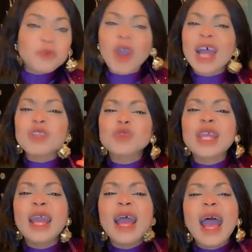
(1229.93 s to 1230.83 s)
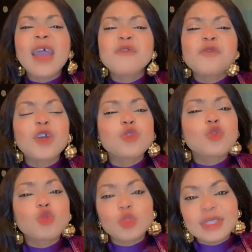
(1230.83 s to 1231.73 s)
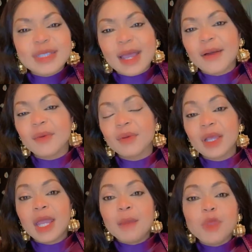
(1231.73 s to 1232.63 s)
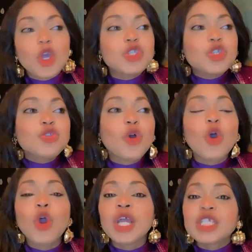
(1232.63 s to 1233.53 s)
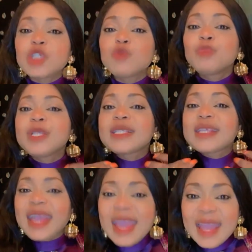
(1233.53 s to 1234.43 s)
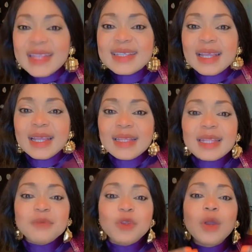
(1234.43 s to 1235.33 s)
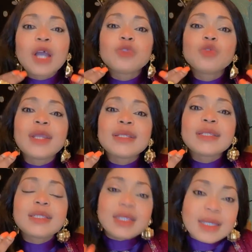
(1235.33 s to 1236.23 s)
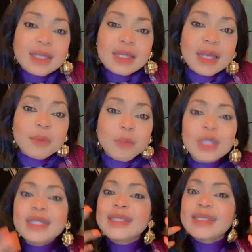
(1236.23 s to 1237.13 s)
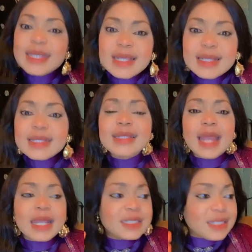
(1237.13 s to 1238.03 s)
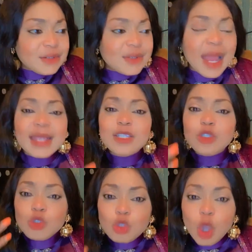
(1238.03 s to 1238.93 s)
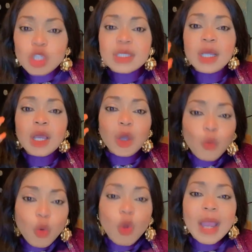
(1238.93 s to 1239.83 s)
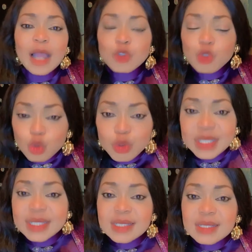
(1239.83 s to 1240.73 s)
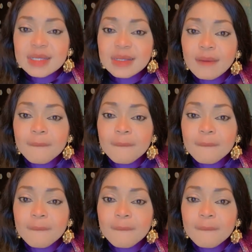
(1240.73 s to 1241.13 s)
For her to say, I felt so down. Because, you know, she will be scared. Let them not go and do anything. Politics in Nigeria is not who can do it.